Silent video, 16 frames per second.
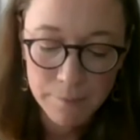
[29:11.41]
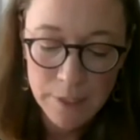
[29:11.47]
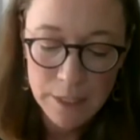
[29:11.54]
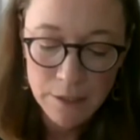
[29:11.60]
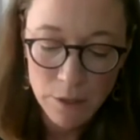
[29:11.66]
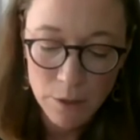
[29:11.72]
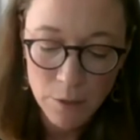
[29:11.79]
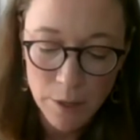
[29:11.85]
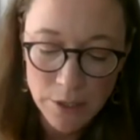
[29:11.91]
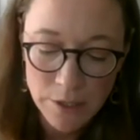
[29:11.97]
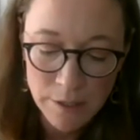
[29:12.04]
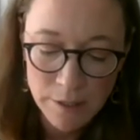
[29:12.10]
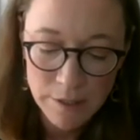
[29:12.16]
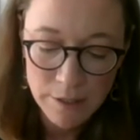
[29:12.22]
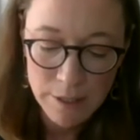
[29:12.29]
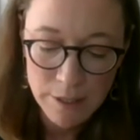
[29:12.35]
These are
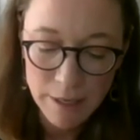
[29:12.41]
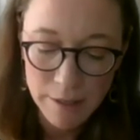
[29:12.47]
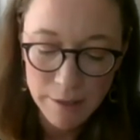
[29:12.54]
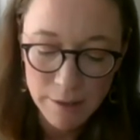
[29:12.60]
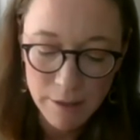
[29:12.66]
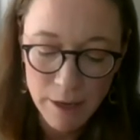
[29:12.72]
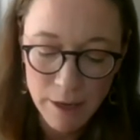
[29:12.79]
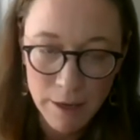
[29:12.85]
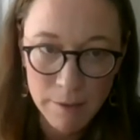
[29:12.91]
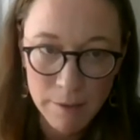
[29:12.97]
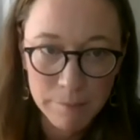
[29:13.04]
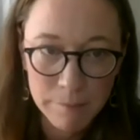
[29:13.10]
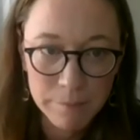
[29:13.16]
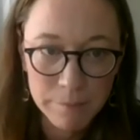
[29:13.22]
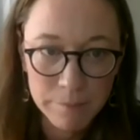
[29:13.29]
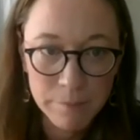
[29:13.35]
questions that
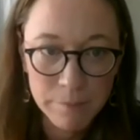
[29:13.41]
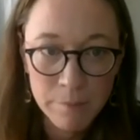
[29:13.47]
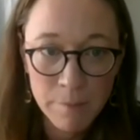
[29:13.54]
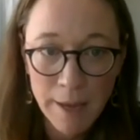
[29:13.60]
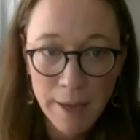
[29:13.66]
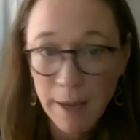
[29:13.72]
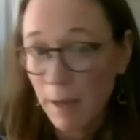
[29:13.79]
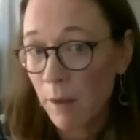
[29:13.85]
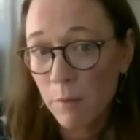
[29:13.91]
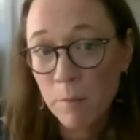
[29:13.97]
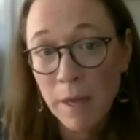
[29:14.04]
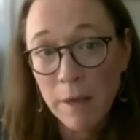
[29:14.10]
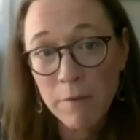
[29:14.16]
may